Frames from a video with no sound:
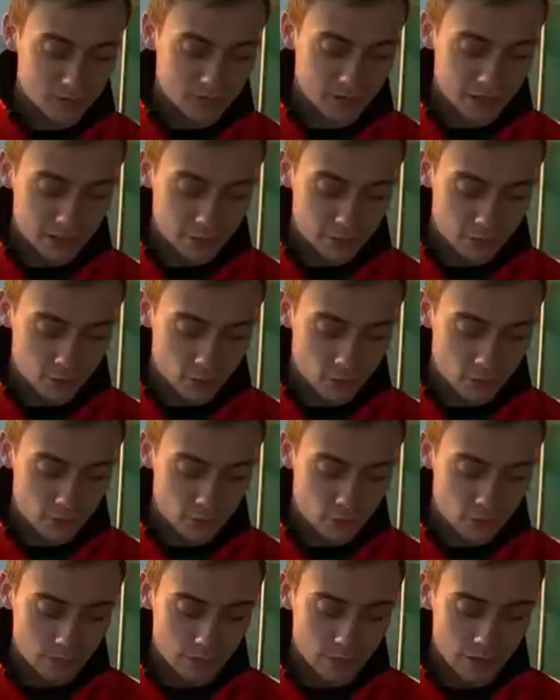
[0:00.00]
months later, how
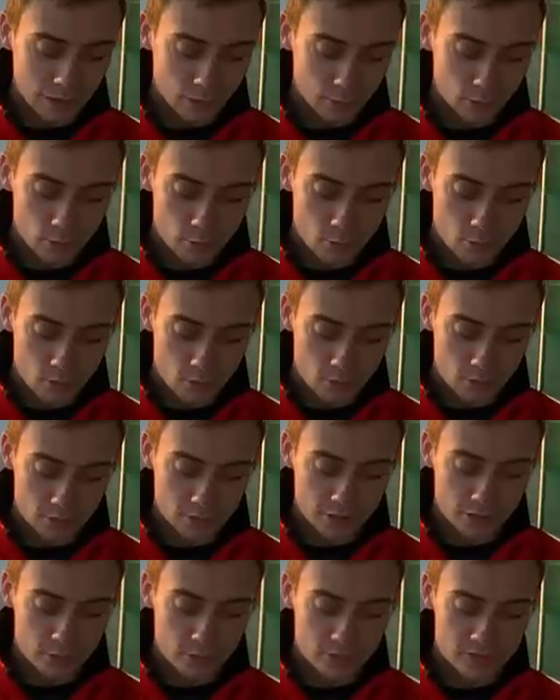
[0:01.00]
do you reflect on Le Mans?
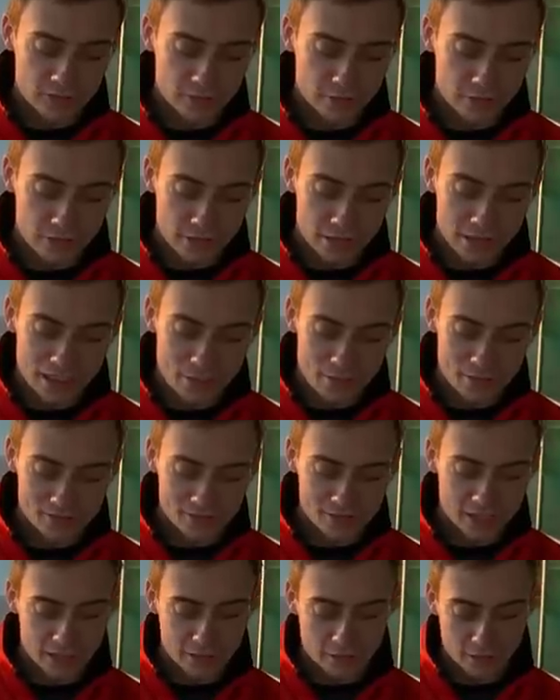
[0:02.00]
Did you see the E L M
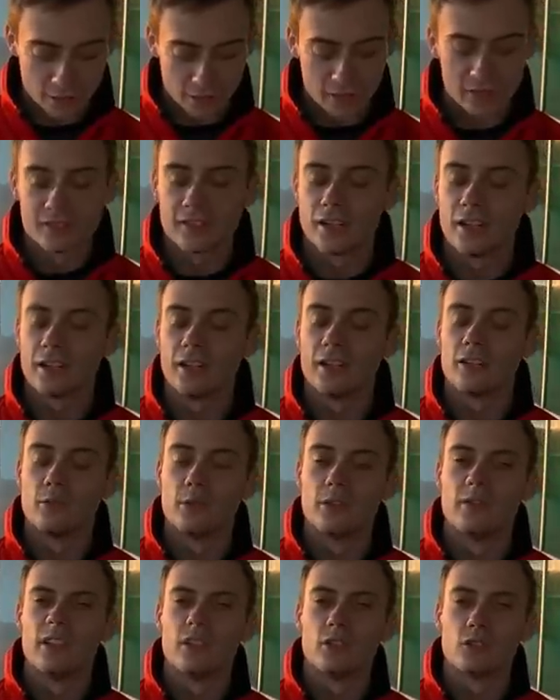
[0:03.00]
S title as a
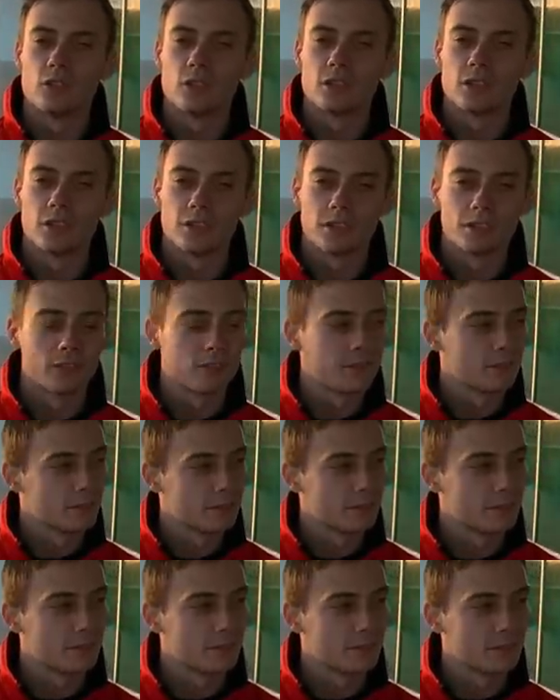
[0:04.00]
revenge?
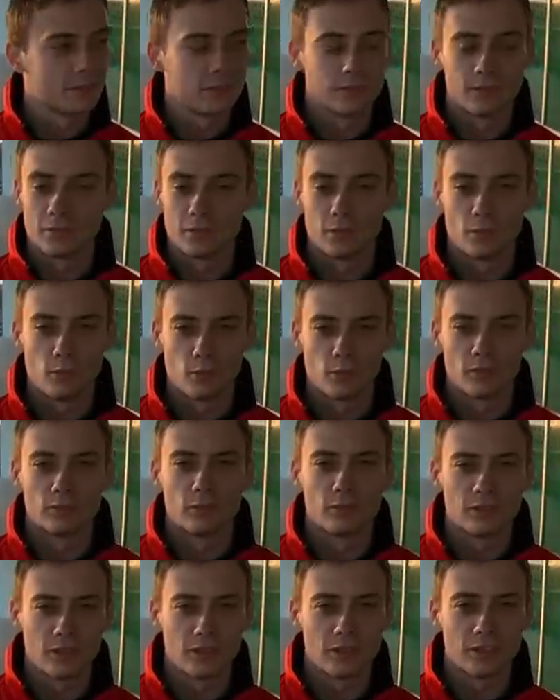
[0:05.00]
Who
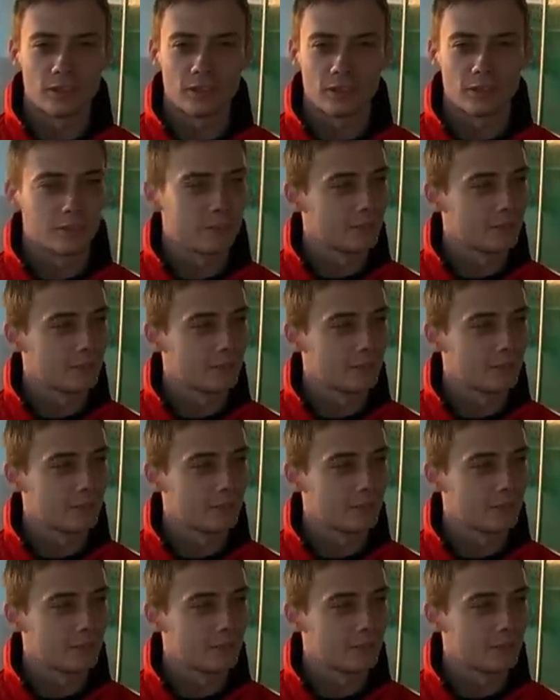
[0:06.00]
wants to start?